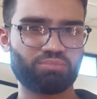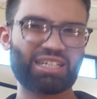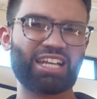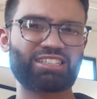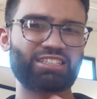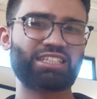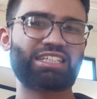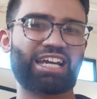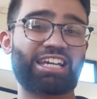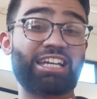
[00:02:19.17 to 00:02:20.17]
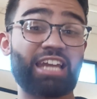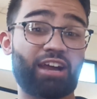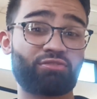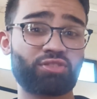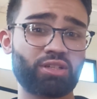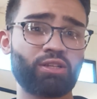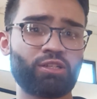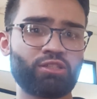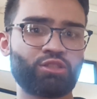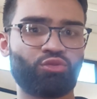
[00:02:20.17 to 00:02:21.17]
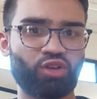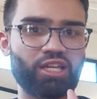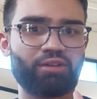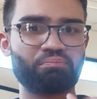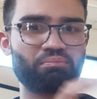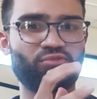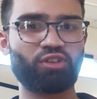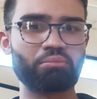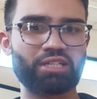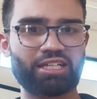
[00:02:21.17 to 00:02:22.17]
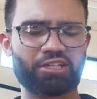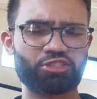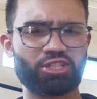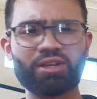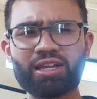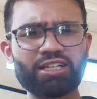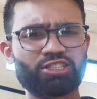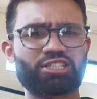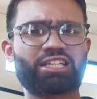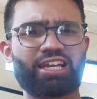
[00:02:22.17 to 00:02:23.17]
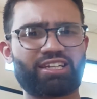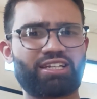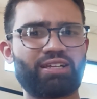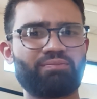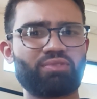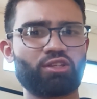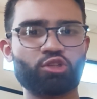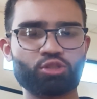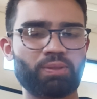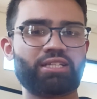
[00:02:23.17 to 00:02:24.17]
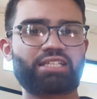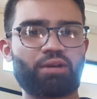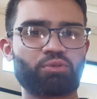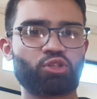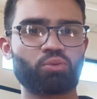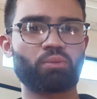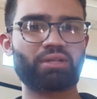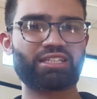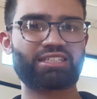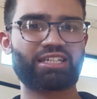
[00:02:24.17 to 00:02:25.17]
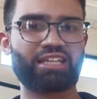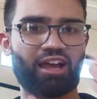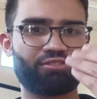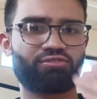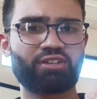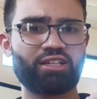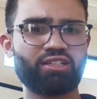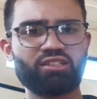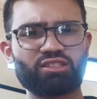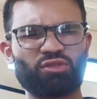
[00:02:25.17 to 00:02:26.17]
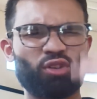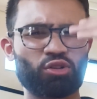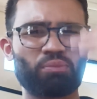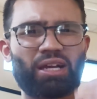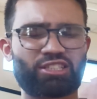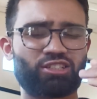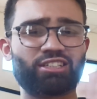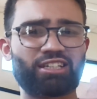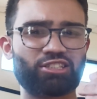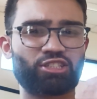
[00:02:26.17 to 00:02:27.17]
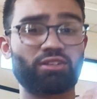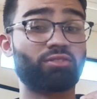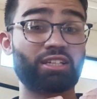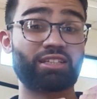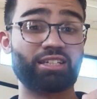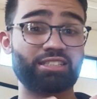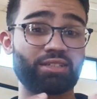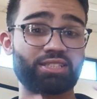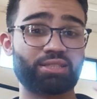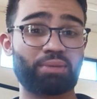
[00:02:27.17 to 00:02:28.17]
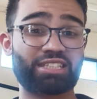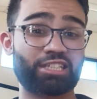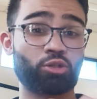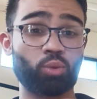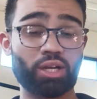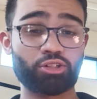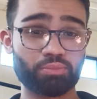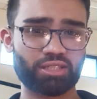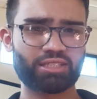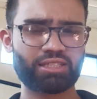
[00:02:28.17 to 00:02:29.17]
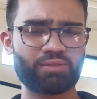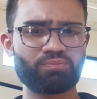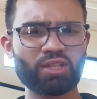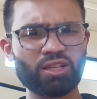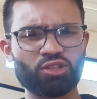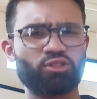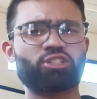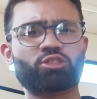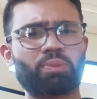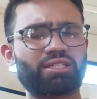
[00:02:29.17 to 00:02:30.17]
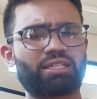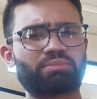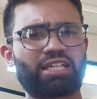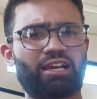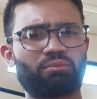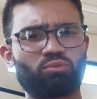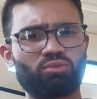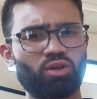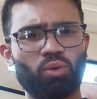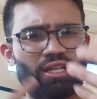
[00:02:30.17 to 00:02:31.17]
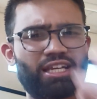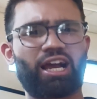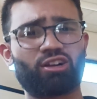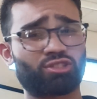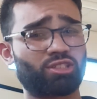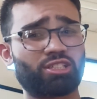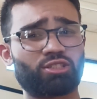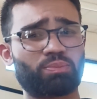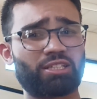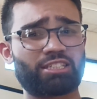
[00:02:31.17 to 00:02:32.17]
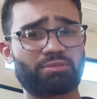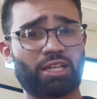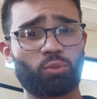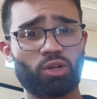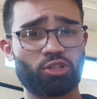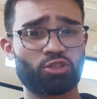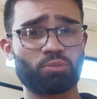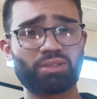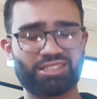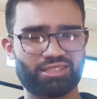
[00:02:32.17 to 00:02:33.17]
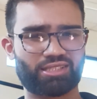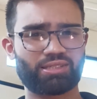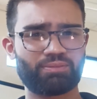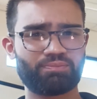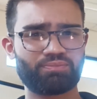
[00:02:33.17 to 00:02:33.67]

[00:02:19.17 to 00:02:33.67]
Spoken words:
But that isn't enough to fill up feminine energy. Just like you spending time with your woman isn't enough to fill your masculine energy. If anything, sometimes it might take away from it. You need to spend some time working out. You need to spend some time working on your business.